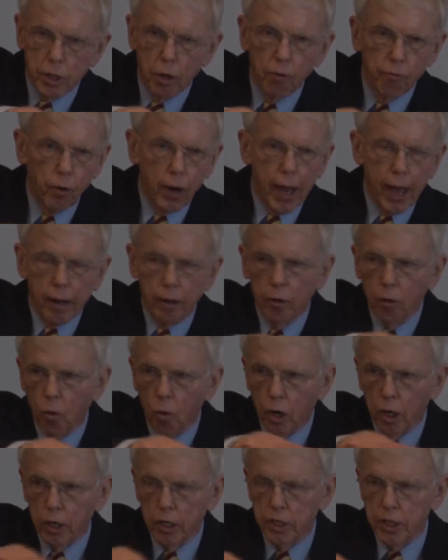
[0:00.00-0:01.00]
So if we had an
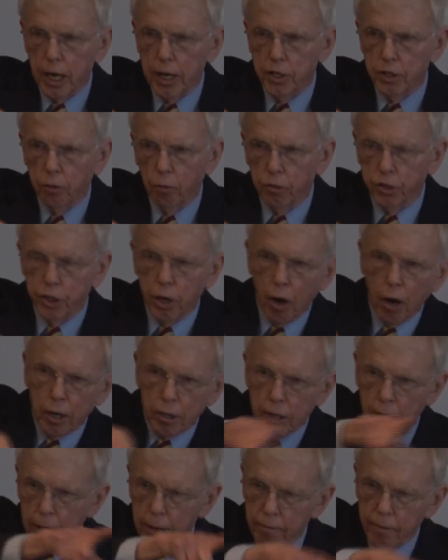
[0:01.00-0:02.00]
organizational chart,
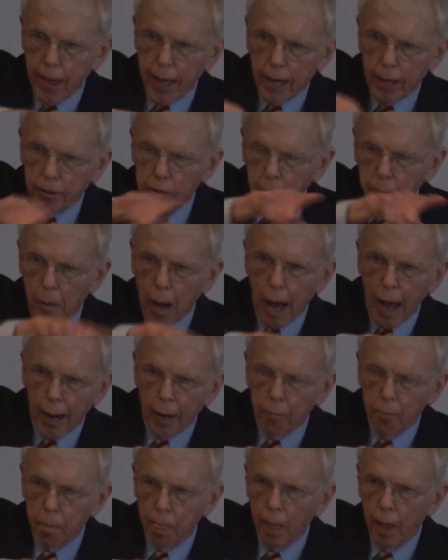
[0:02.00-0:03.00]
think of that at the
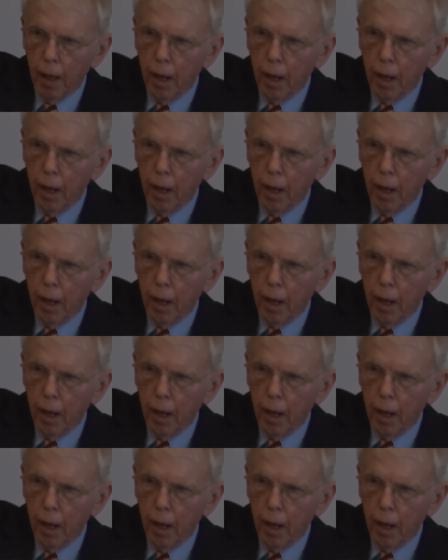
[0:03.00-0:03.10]
bottom.